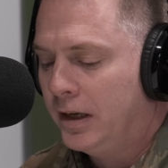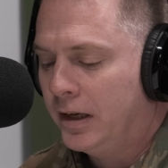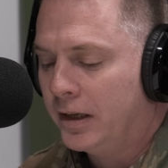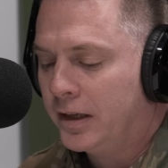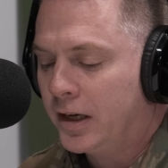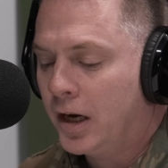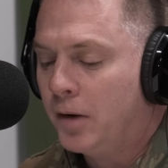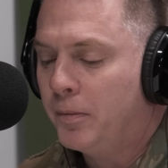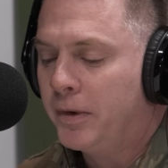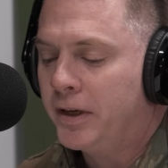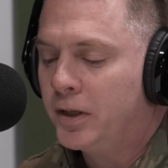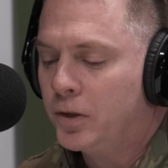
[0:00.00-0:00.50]

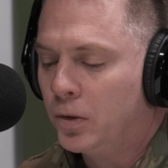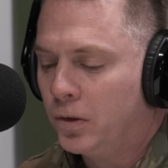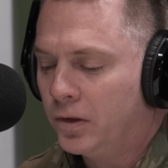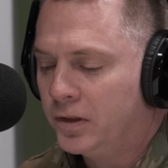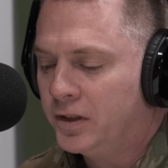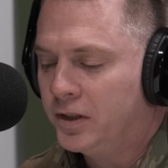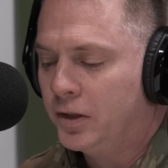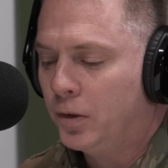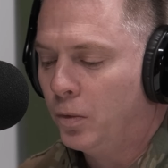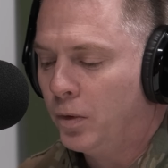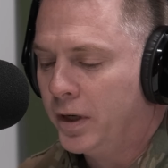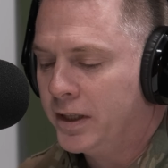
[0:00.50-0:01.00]
coming
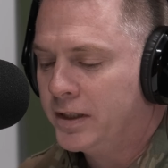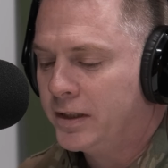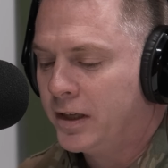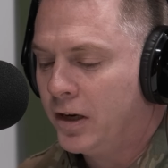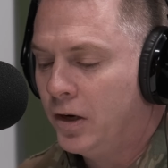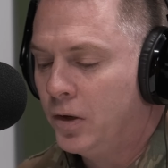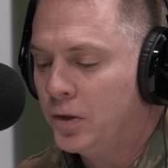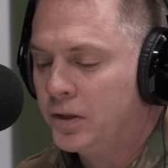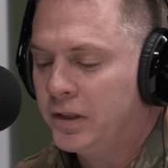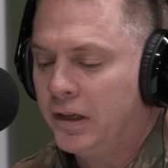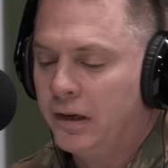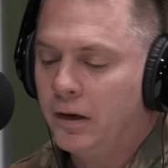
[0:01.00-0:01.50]
towards the West
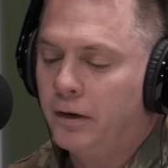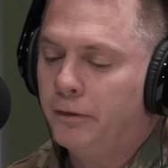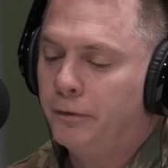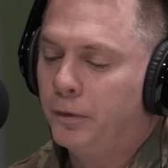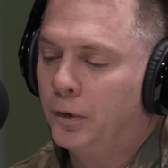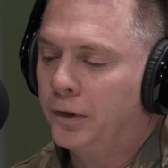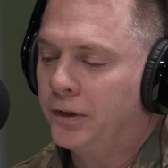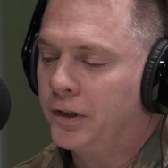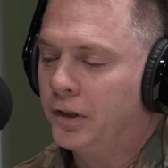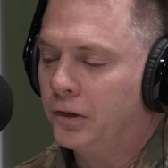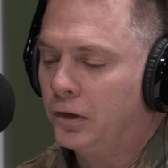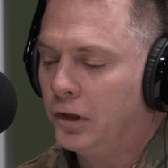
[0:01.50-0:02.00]
Coast on the
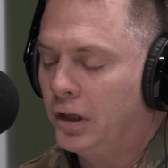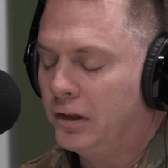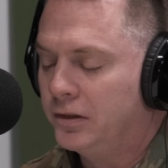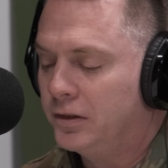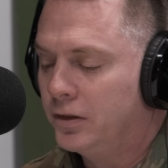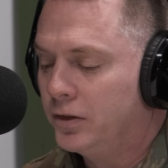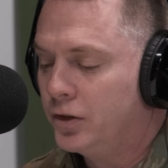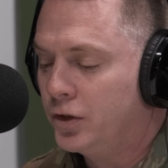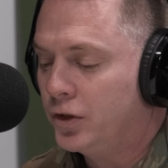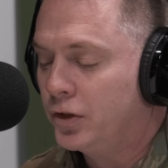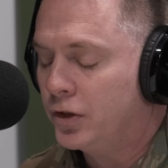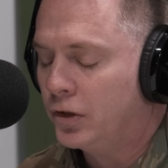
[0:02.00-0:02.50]
4th of
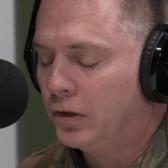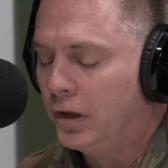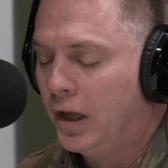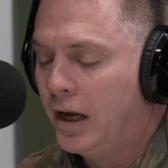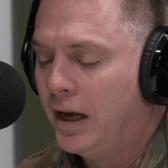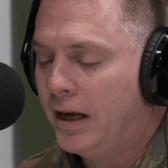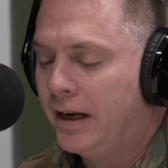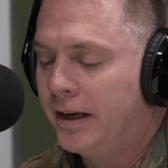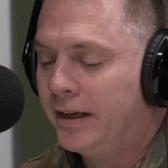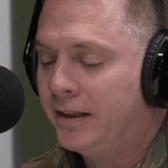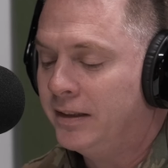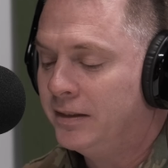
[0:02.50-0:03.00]

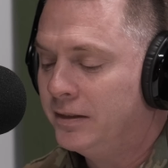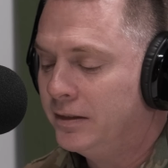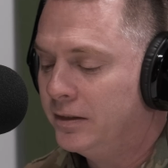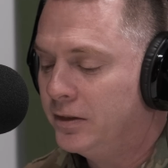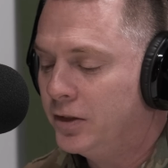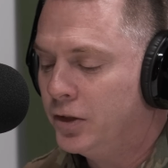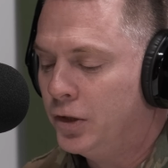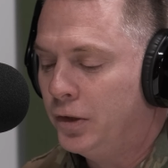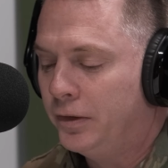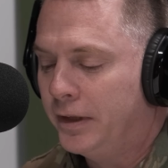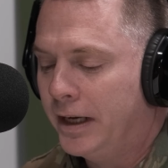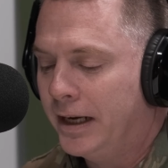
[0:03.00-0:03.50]
July
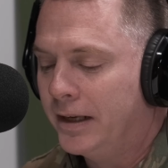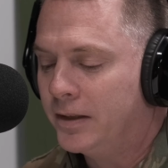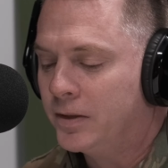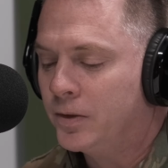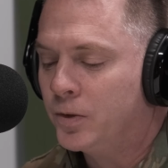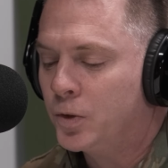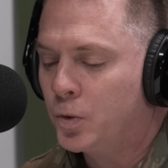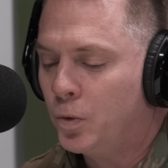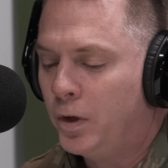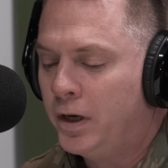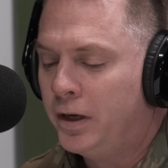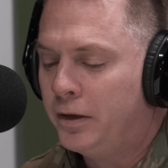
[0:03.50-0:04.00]

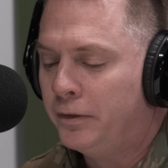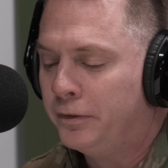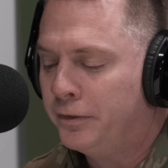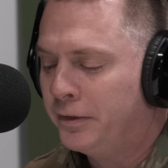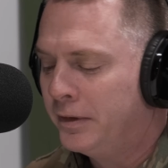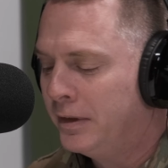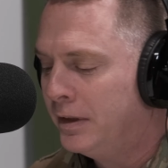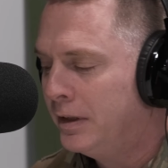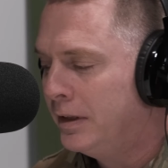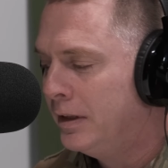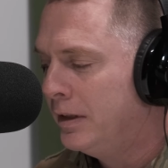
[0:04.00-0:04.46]
2012.